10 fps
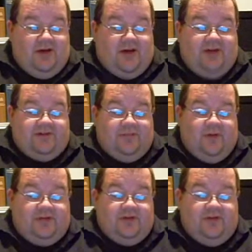Causing a
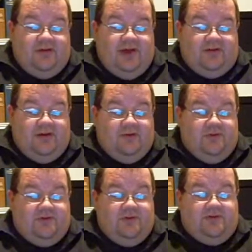person under 18 to
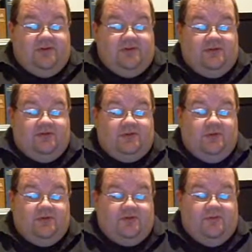assist in the
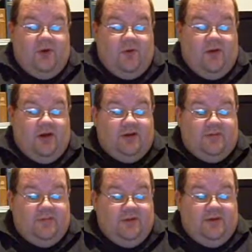distribution of marijuana.
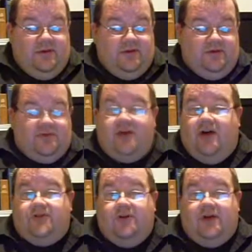This is
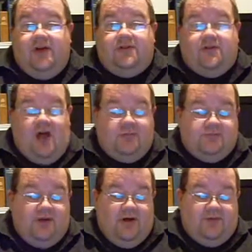Kelso against
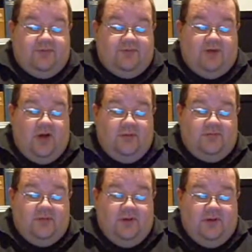Commonwealth
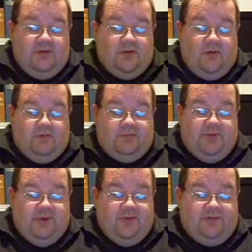from Court of
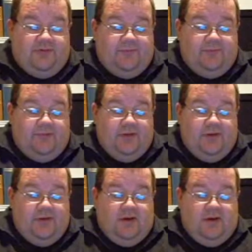Appeals.
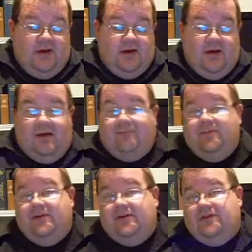
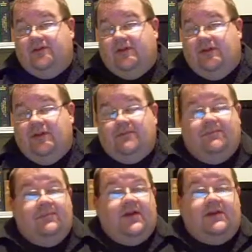
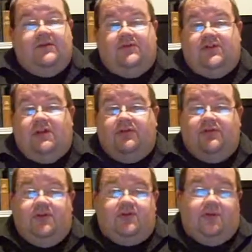They distinguish
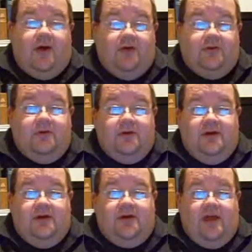this from other
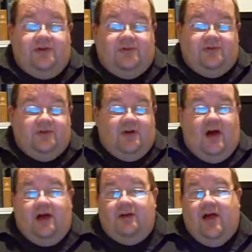cases.
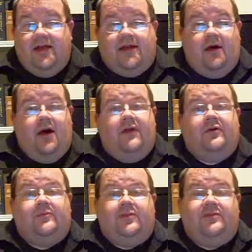Unlike
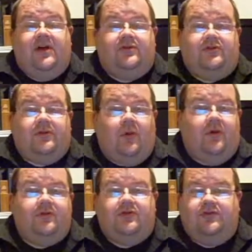other possession or
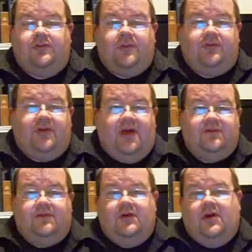other distribution
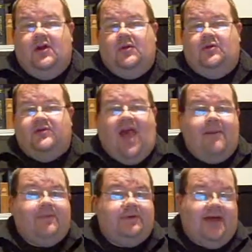cases, which
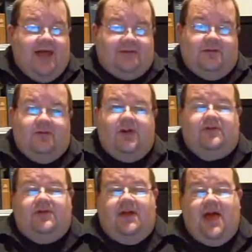happen at the
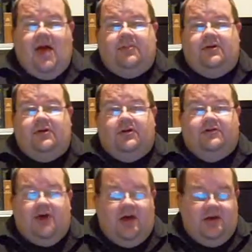location they happen and are
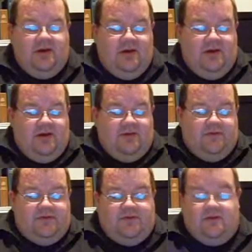done,
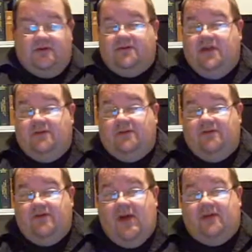this is a continuing
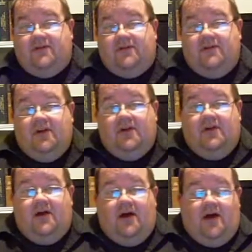offense.
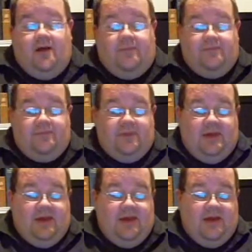
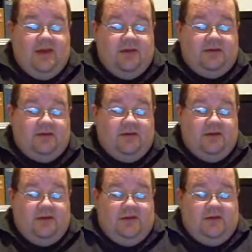And
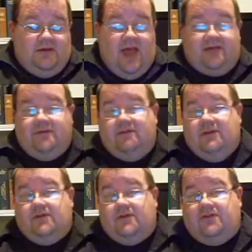the
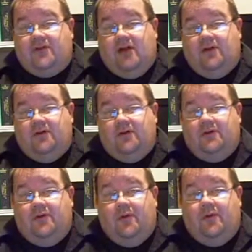activities of the seller
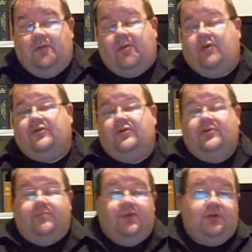or the
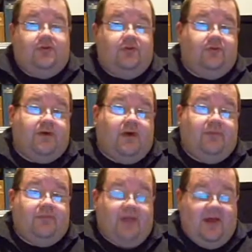person putting the juvenile
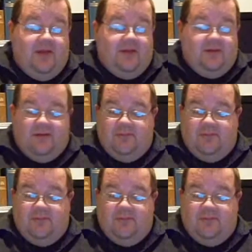in play, and